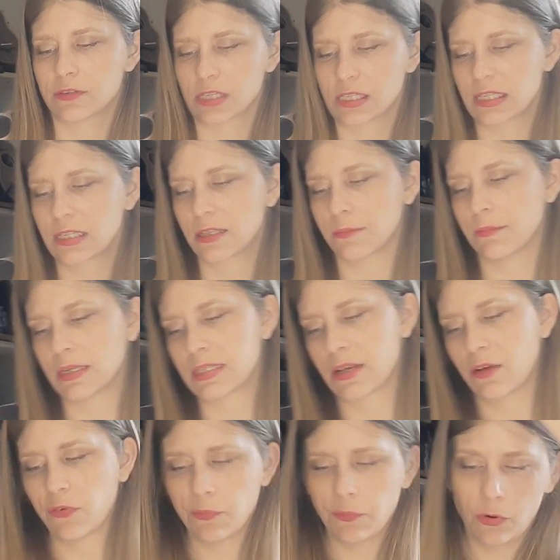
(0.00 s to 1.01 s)
I did them
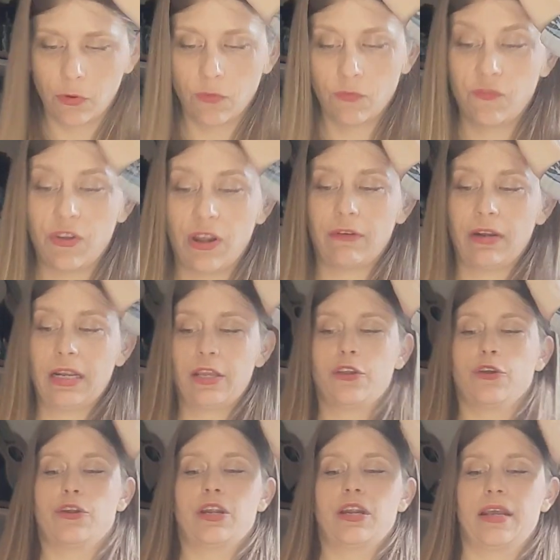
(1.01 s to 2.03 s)
myself. I'm not very
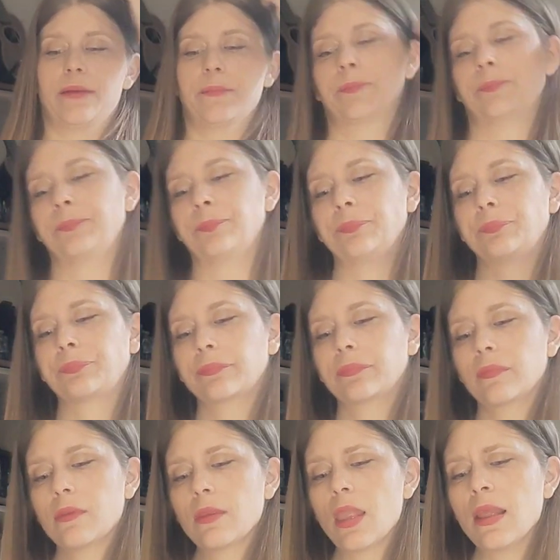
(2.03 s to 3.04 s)
good at it.
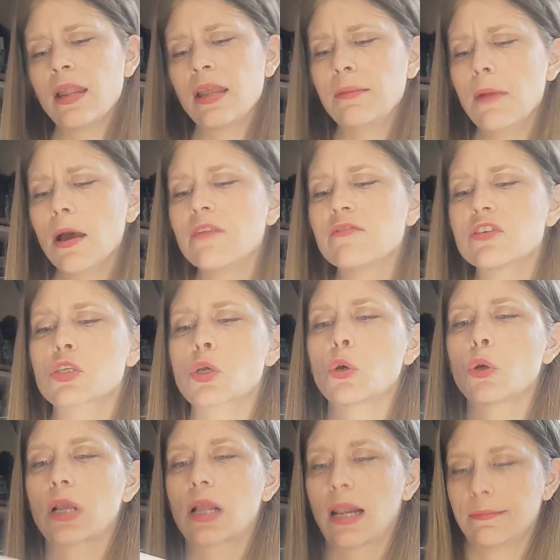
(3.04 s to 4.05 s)
Now you might have just
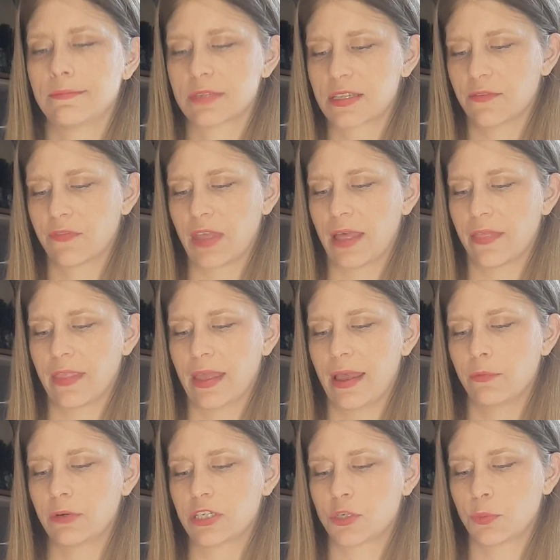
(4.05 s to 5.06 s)
caught a glimpse of that there,
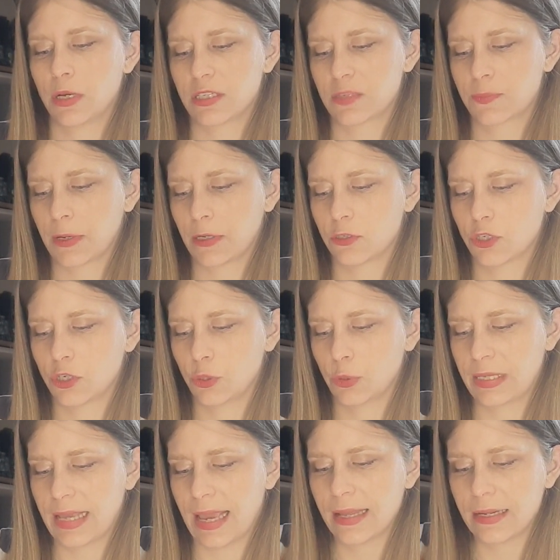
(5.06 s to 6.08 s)
which you weren't supposed to
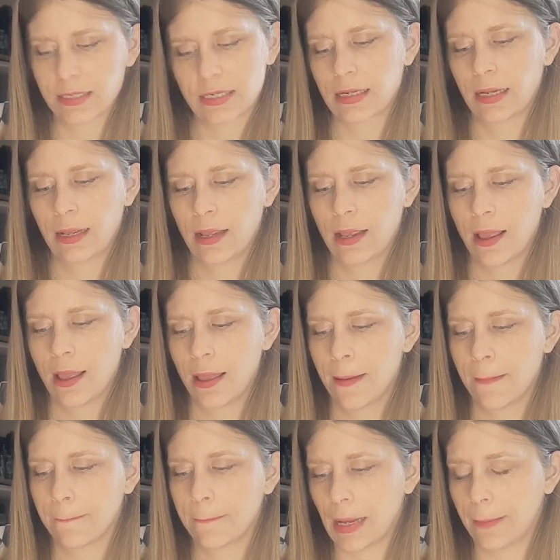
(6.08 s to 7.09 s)
yet,
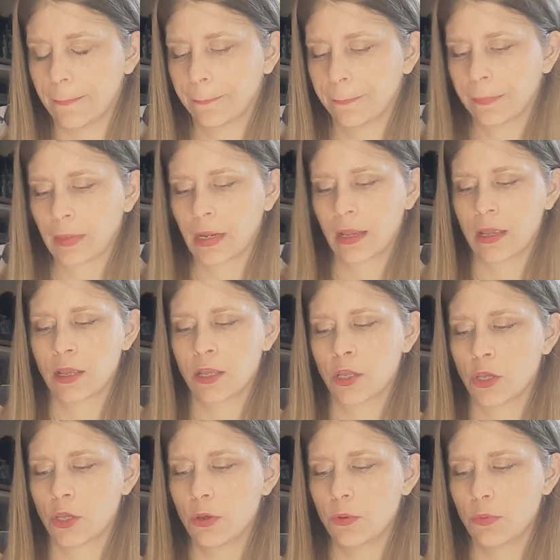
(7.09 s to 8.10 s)
but
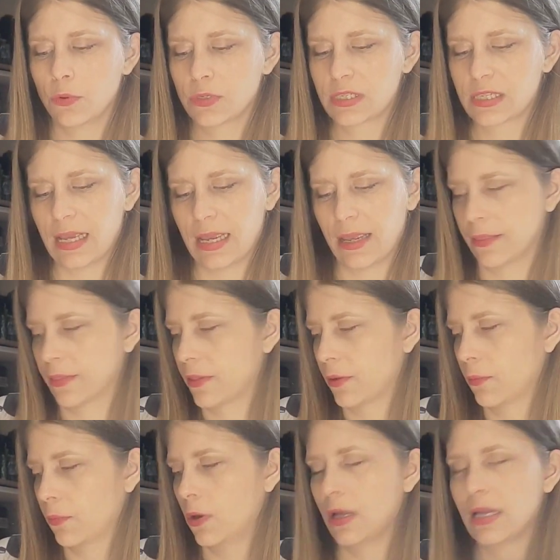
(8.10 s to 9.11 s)
you will see that
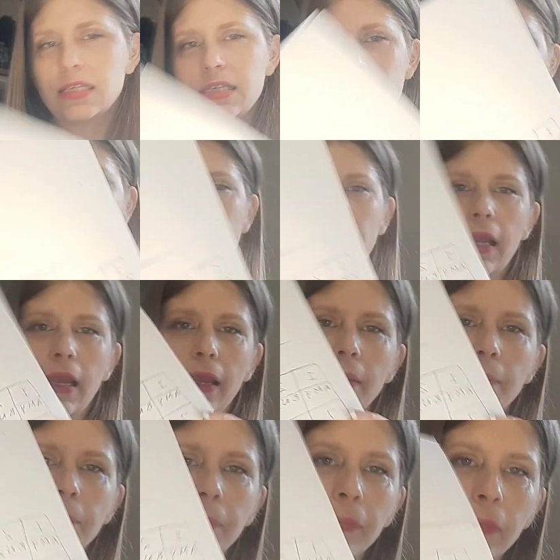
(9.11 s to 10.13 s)
what I did here
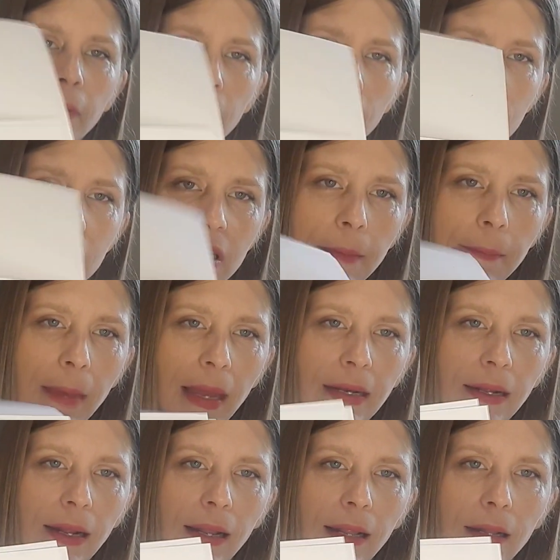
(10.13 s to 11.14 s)
was I made
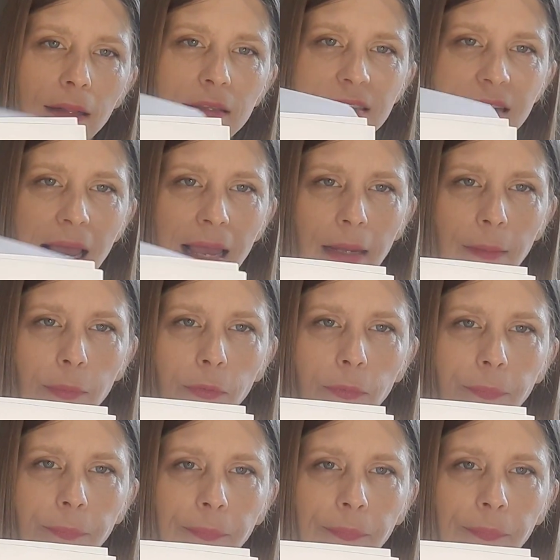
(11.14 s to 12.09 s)
a little table.